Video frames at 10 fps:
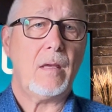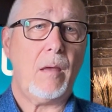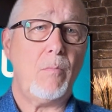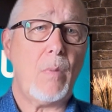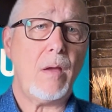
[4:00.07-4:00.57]

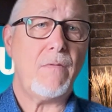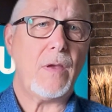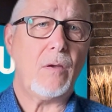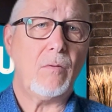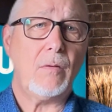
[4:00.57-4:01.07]
In my
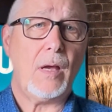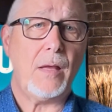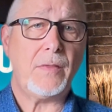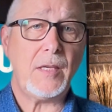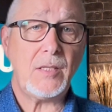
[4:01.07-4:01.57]
view,
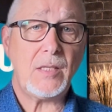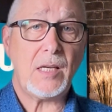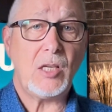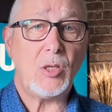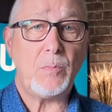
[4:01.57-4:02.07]
at this
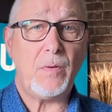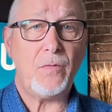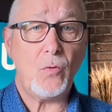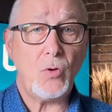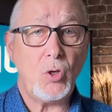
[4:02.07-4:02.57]
stage,
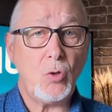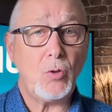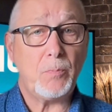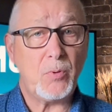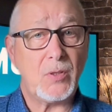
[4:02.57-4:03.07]
before you
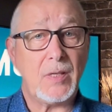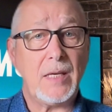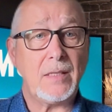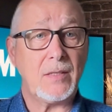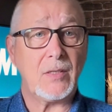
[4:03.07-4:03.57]

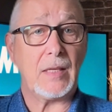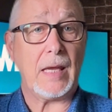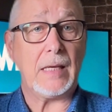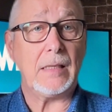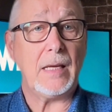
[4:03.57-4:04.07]
proceed to
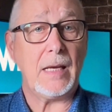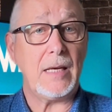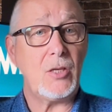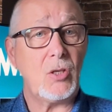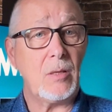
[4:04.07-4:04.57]
scale in
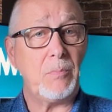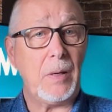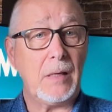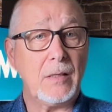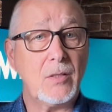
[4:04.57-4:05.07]
each of the
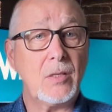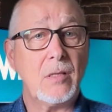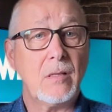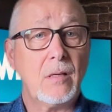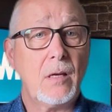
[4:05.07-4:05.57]
pillars,
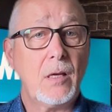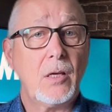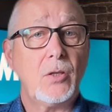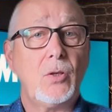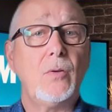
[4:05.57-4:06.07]

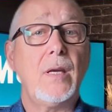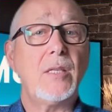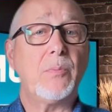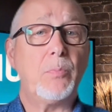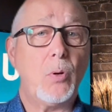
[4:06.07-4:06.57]
you
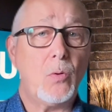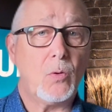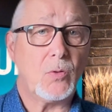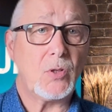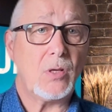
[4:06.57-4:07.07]
need to
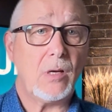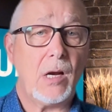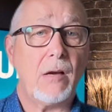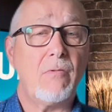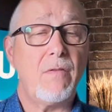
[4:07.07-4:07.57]
pause
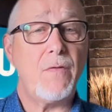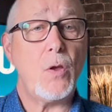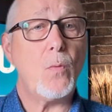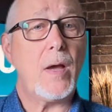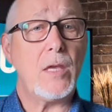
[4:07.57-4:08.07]
and
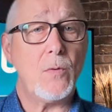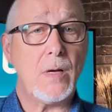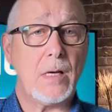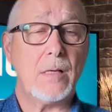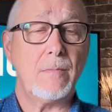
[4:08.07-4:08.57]
review where you
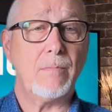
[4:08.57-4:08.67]
are.